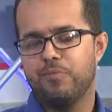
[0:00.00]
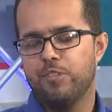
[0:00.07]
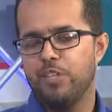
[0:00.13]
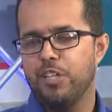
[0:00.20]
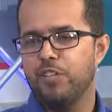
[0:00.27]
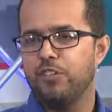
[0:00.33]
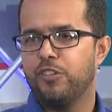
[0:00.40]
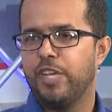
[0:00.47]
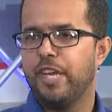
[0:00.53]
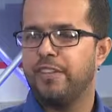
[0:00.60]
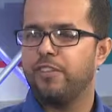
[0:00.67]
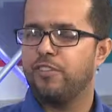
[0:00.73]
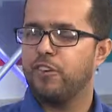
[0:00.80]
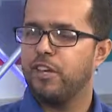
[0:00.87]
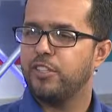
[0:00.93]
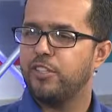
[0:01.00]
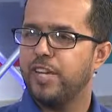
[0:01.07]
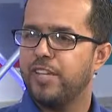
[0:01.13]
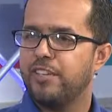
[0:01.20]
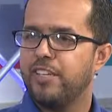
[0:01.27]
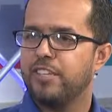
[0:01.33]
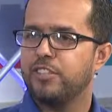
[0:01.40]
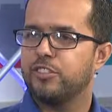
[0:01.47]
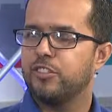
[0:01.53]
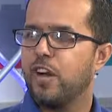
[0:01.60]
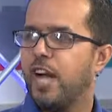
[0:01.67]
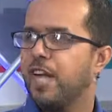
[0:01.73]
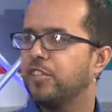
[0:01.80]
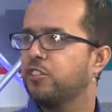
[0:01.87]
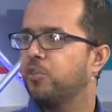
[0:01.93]
you need to try to get things
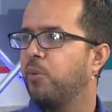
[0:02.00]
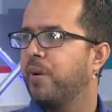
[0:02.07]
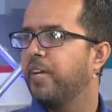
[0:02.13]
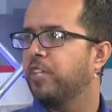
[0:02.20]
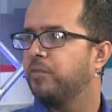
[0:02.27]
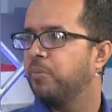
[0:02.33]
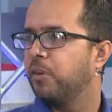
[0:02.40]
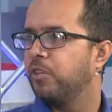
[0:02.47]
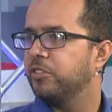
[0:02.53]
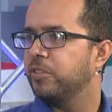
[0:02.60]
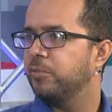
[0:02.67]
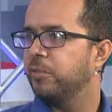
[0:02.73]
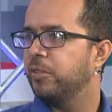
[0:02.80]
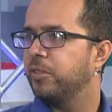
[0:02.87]
dry as quick as possible.